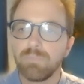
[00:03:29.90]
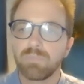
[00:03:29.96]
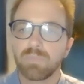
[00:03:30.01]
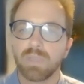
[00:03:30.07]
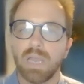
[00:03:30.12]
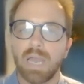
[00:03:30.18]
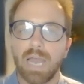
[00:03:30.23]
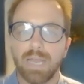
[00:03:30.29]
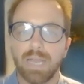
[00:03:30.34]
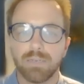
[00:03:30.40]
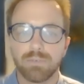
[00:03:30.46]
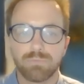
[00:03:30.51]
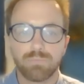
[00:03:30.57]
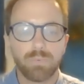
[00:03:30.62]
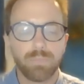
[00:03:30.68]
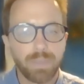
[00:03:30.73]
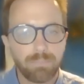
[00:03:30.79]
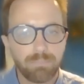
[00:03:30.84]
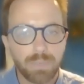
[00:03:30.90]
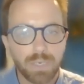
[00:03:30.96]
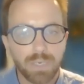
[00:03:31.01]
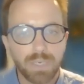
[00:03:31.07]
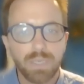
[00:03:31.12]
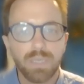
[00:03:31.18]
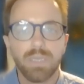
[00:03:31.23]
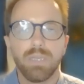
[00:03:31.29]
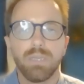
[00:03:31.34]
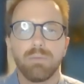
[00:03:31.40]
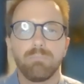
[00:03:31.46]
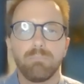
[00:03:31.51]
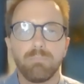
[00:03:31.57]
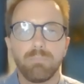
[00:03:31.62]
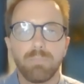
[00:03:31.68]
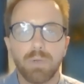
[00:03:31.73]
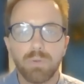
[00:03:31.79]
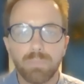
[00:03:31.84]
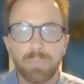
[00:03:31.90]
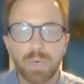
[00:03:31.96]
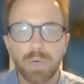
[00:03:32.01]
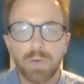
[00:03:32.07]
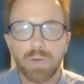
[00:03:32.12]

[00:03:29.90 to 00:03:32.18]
And remember, mobile